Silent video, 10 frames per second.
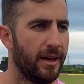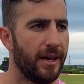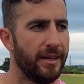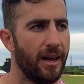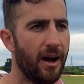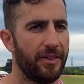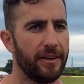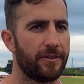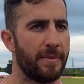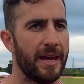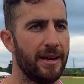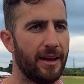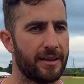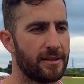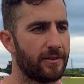Yeah, I think for me,
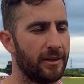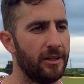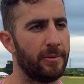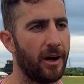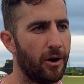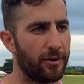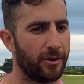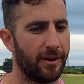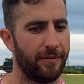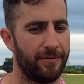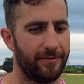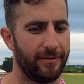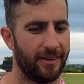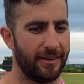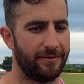as I've gotten a little bit older,
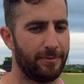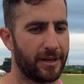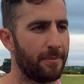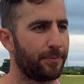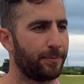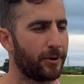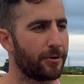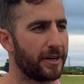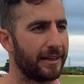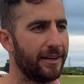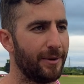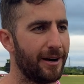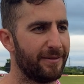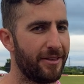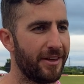I've become critically aware
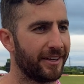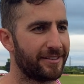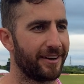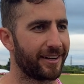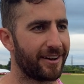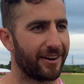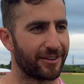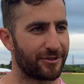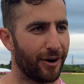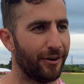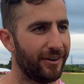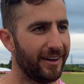of the things that I can't control.